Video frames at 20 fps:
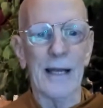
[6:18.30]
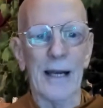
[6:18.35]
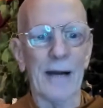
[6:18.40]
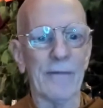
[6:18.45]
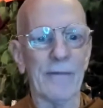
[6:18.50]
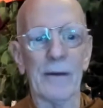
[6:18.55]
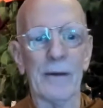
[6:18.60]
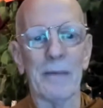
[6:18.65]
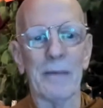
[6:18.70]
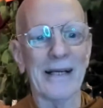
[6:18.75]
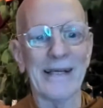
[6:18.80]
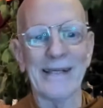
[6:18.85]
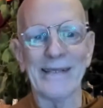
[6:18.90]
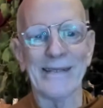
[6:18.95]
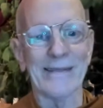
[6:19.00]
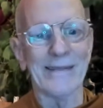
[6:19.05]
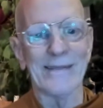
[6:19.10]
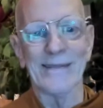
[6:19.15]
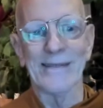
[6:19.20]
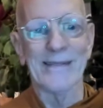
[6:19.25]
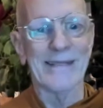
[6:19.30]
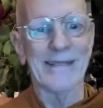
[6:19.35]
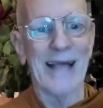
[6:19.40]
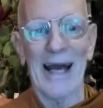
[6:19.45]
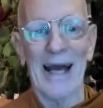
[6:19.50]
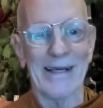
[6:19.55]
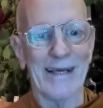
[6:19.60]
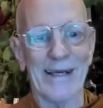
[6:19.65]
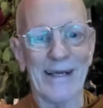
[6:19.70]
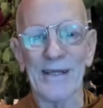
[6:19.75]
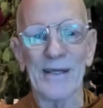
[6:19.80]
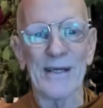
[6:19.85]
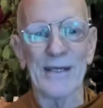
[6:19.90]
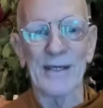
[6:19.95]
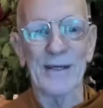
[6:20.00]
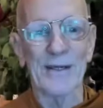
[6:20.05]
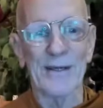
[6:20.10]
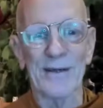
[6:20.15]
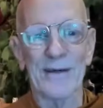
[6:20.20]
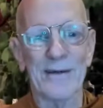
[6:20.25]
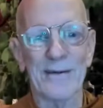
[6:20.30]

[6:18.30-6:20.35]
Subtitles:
everybody sat in the